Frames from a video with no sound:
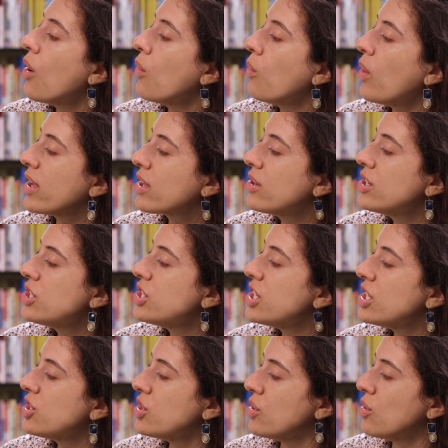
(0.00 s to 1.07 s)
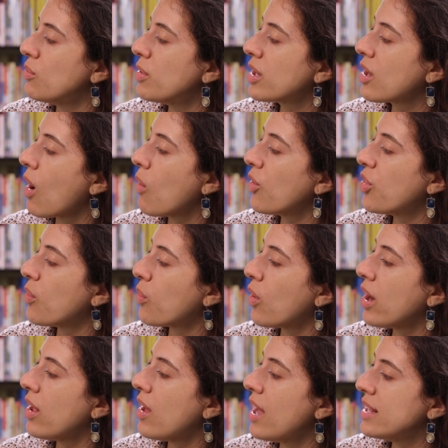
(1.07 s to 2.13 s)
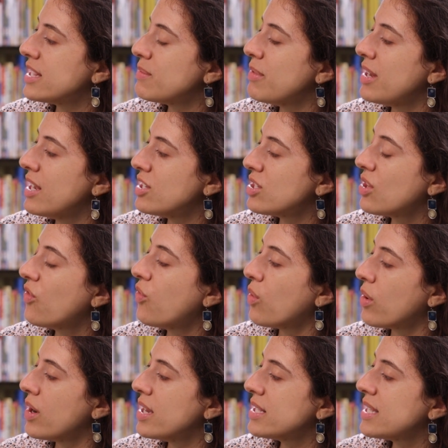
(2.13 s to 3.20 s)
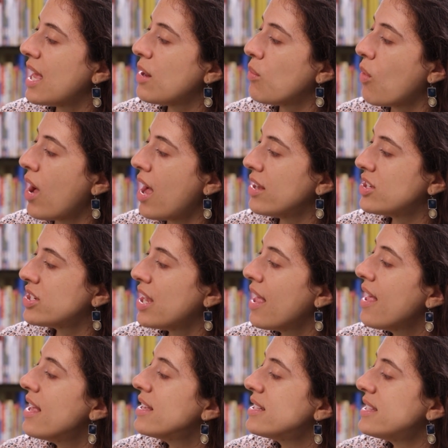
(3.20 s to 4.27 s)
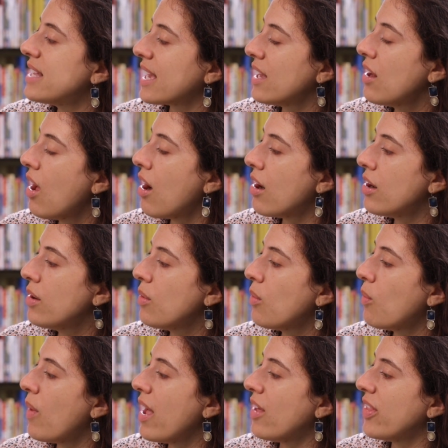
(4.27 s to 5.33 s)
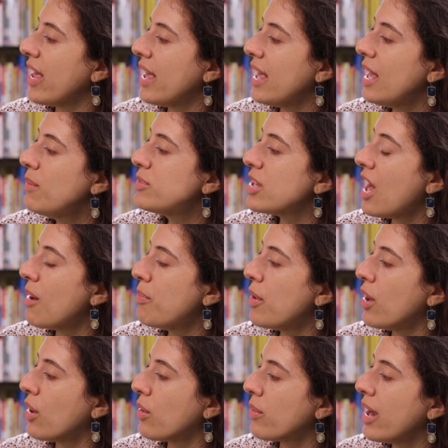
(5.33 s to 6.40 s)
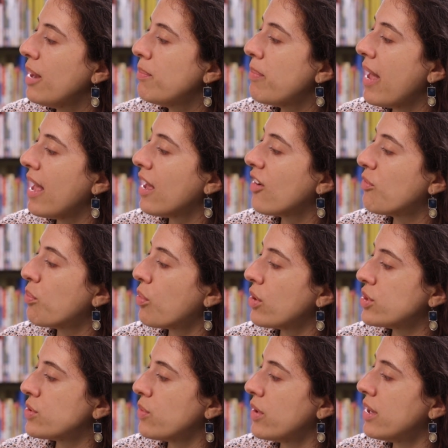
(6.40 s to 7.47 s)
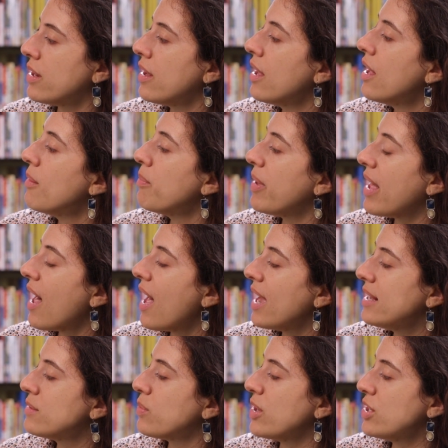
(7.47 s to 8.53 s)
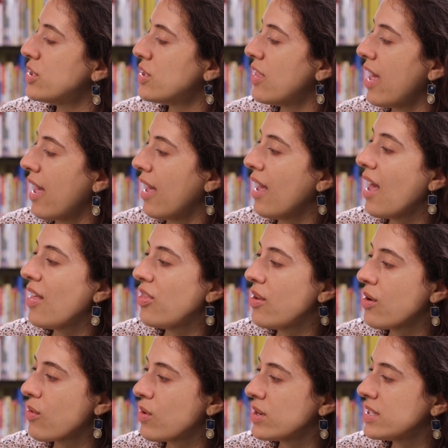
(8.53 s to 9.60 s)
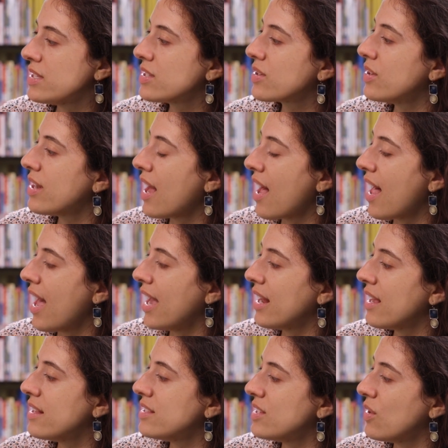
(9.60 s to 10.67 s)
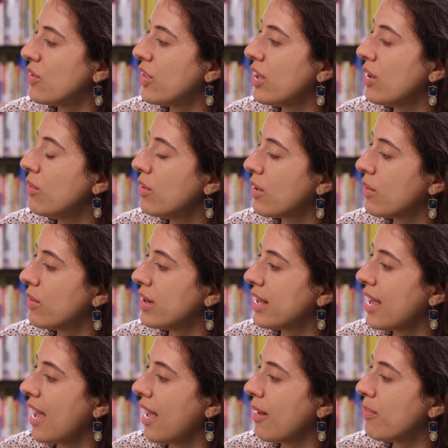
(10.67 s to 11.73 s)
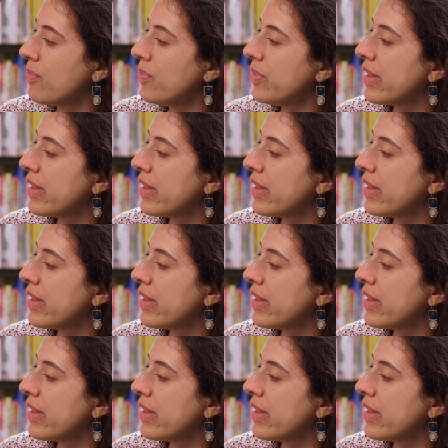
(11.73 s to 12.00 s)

What could she do but go with the royal huntsman into the forest and watch, sick at heart, while they heaped up a great bank of brushwood, behind which they and their horses could hide until the unicorn came.